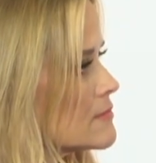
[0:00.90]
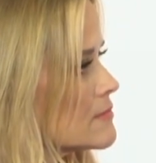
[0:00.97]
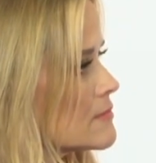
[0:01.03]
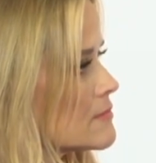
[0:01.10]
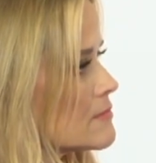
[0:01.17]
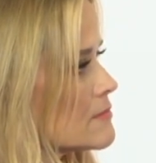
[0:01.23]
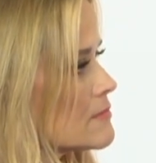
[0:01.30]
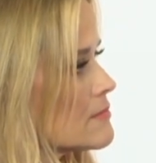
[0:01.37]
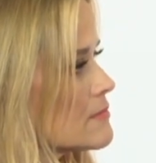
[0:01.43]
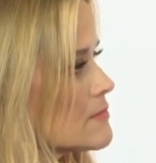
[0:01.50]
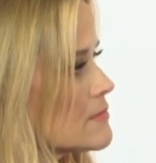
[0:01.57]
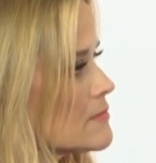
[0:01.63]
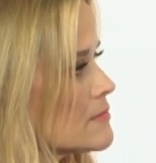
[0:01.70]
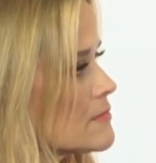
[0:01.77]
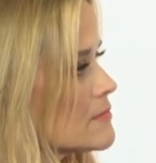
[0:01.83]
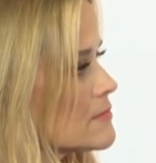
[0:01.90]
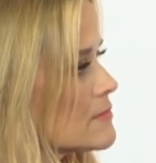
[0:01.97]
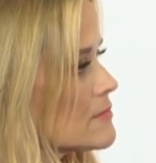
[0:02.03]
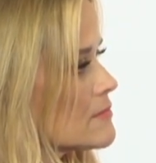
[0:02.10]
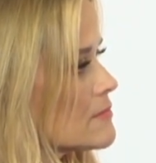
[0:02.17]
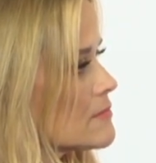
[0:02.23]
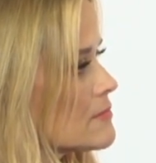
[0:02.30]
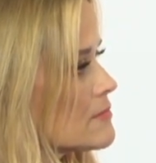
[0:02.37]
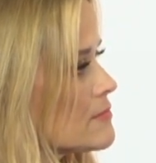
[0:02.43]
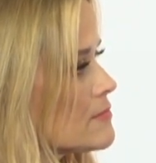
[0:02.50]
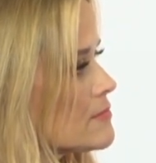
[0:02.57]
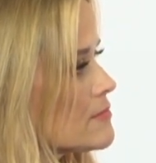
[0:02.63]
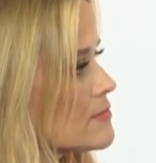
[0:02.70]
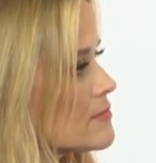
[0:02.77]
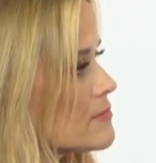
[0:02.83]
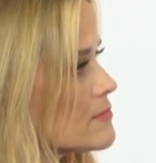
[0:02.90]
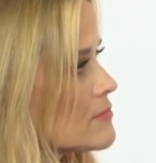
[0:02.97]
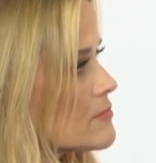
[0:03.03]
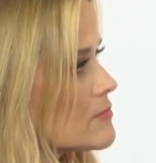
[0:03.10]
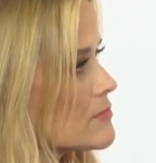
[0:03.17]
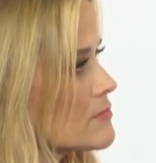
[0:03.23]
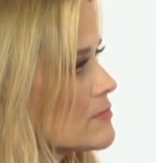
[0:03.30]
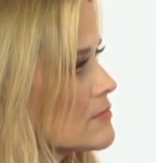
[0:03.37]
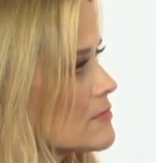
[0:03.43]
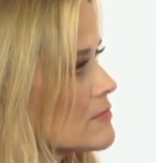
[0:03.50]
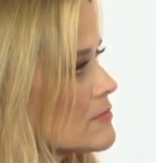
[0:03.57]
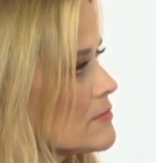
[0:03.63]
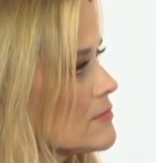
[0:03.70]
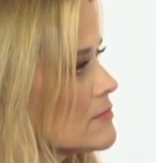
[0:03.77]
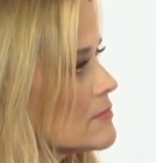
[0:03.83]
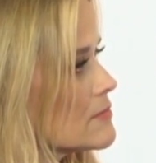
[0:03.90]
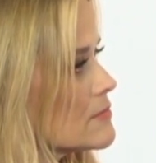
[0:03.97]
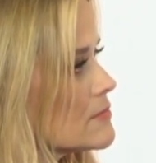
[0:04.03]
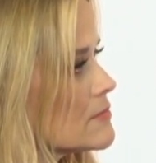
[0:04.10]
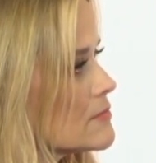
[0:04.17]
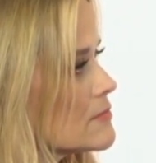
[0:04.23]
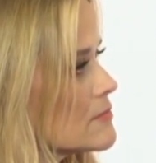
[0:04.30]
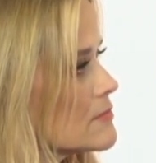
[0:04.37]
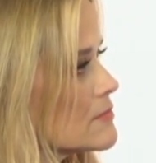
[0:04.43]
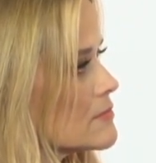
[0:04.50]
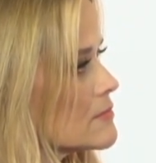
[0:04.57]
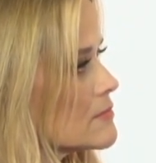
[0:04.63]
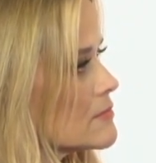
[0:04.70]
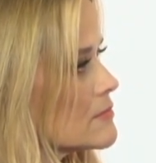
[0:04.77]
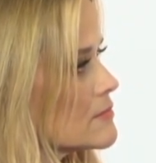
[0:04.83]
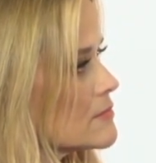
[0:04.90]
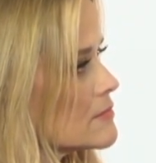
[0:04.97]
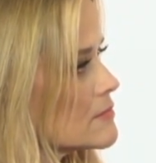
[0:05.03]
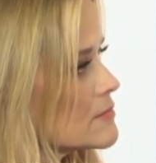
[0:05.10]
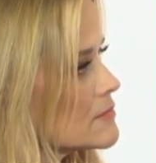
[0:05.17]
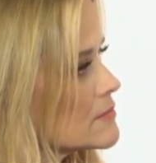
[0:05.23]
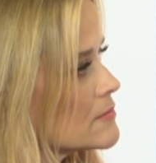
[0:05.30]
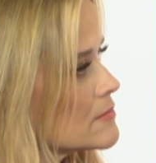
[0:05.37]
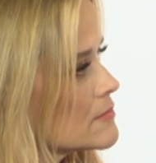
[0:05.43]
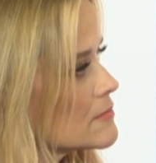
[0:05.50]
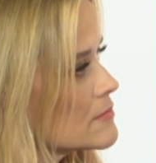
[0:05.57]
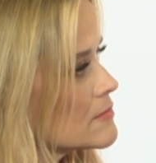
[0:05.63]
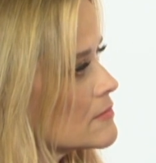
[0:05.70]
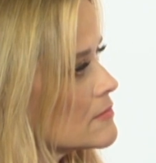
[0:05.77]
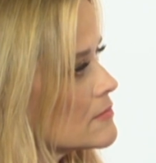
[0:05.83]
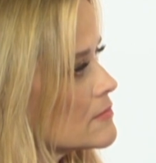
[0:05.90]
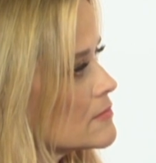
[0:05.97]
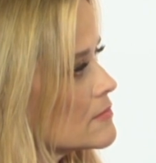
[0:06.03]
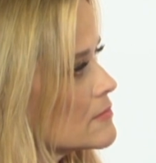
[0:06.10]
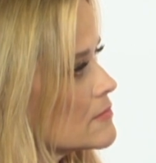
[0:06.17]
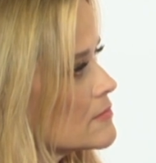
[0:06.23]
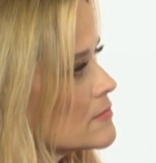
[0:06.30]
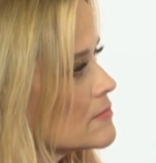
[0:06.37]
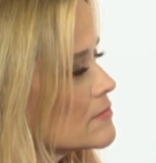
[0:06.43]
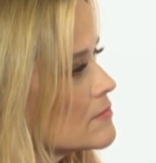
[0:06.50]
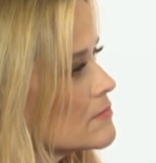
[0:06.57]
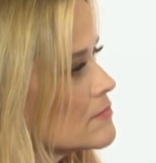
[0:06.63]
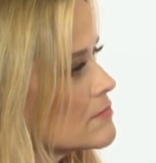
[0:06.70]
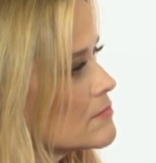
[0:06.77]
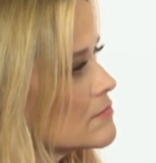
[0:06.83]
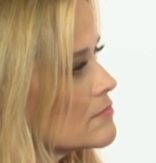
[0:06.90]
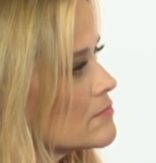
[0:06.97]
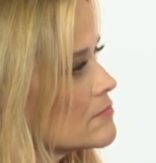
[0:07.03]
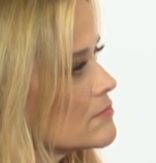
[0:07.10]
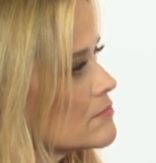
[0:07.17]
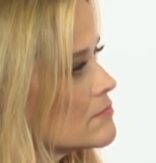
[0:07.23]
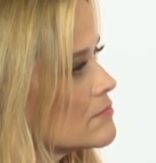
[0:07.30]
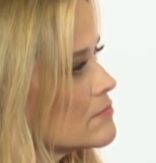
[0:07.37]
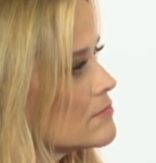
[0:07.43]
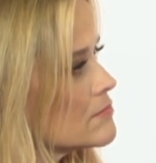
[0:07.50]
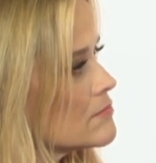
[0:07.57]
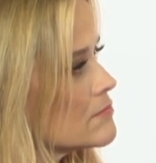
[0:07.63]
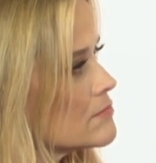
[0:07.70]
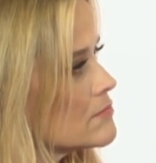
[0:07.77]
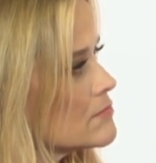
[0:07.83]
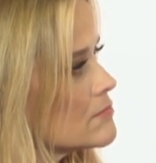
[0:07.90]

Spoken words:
This person isn't speaking.